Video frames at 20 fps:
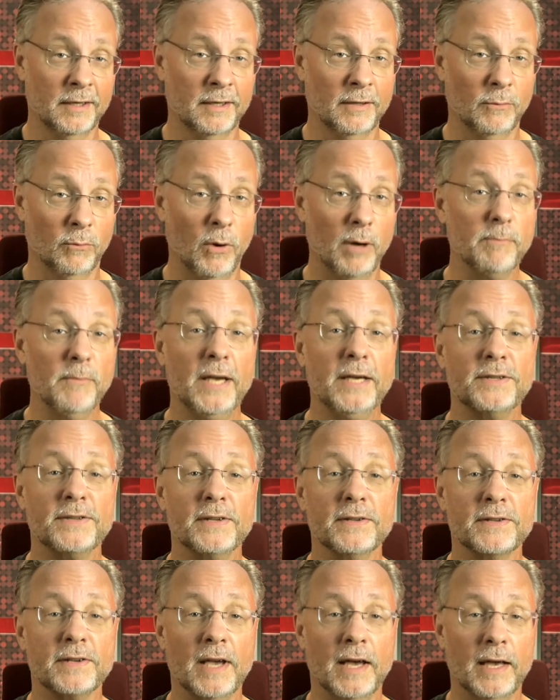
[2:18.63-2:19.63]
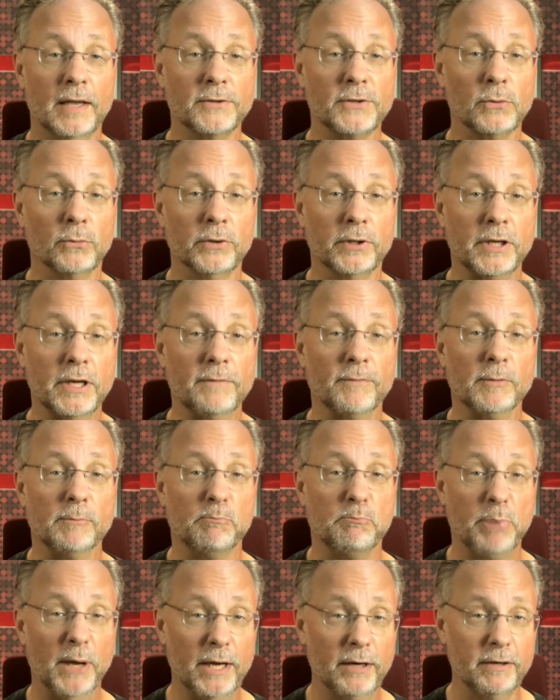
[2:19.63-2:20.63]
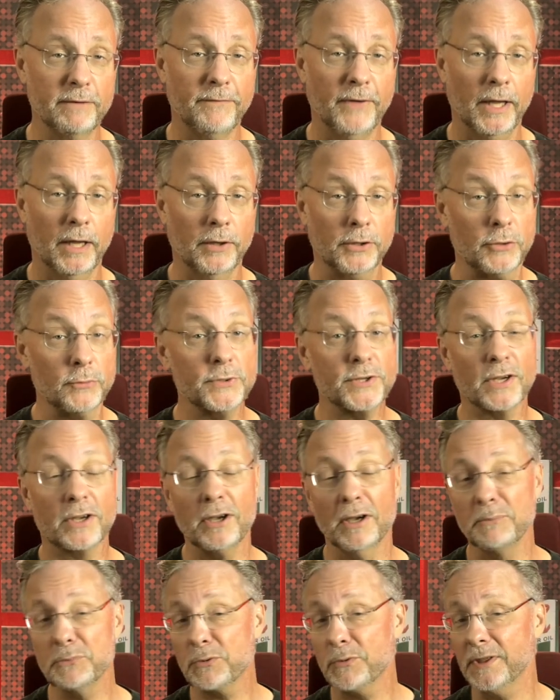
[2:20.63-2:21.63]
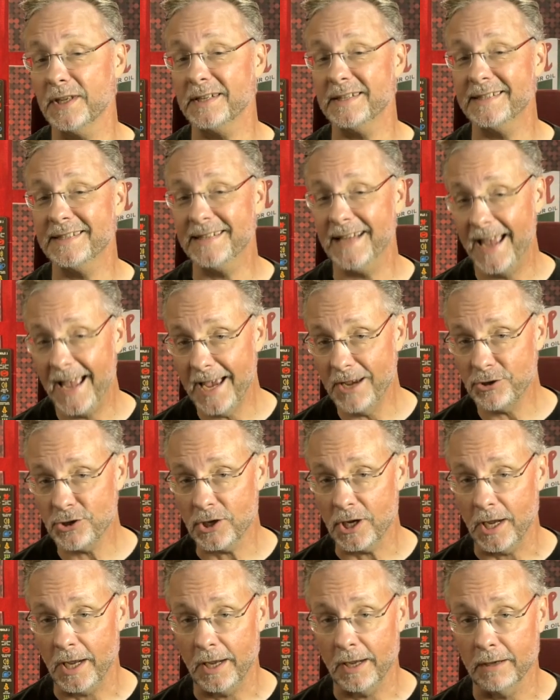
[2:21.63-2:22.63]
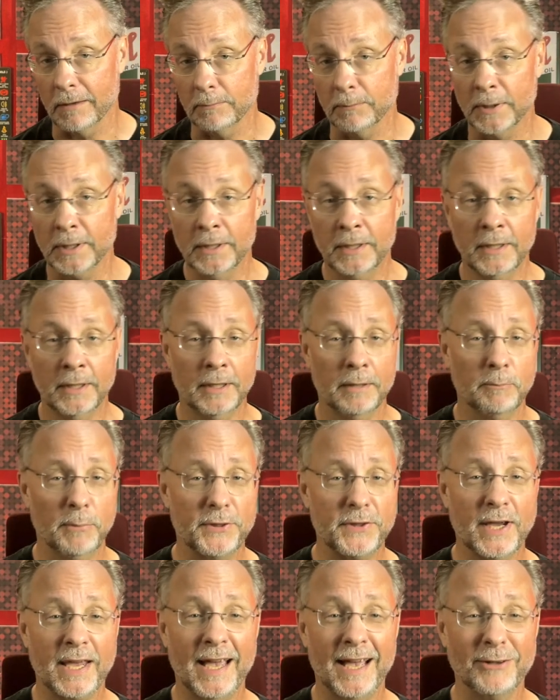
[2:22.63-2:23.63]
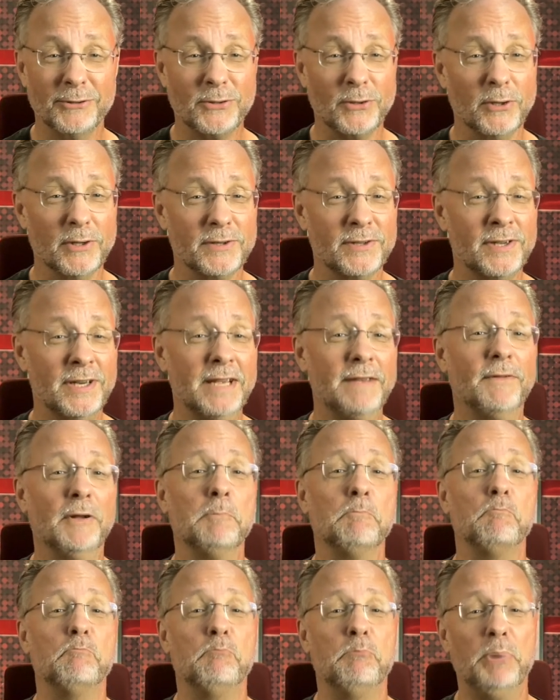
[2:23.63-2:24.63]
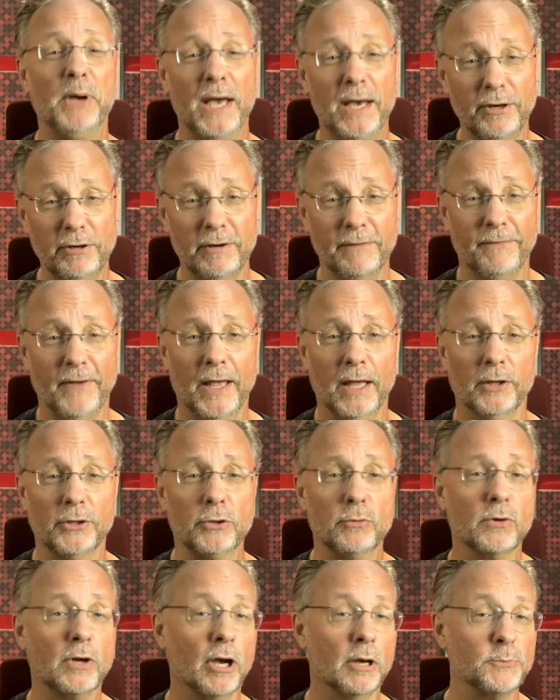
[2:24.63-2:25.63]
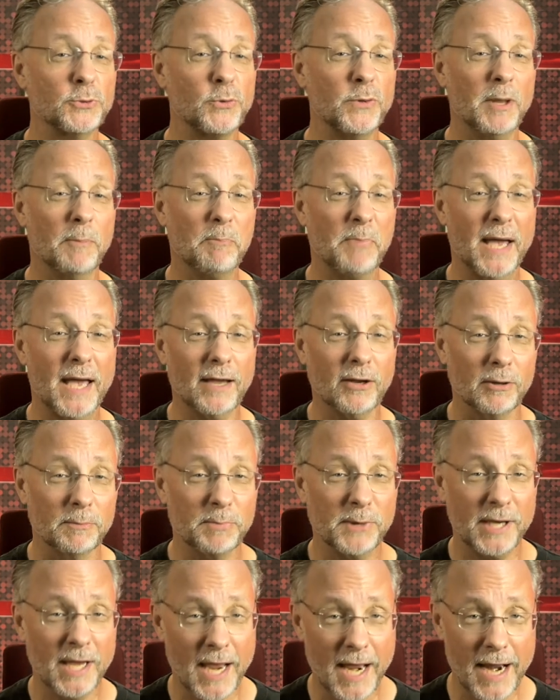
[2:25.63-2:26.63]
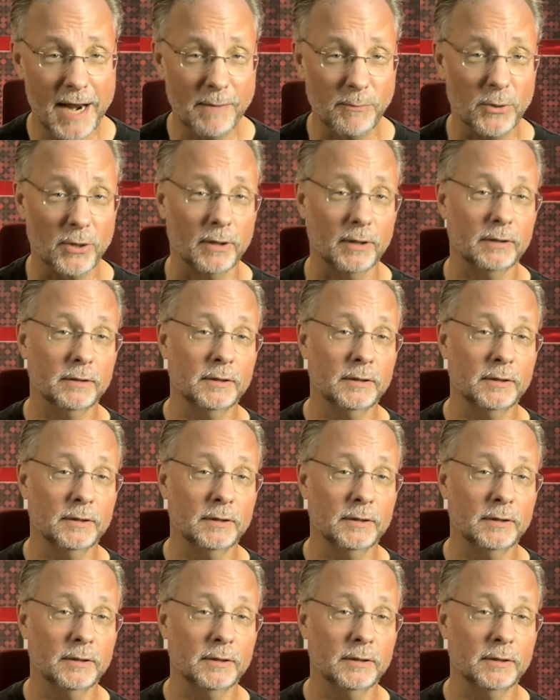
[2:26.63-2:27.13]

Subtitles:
What makes this console an even better value is it comes with a dash cam. But the console is an even better value, it comes with a backup camera.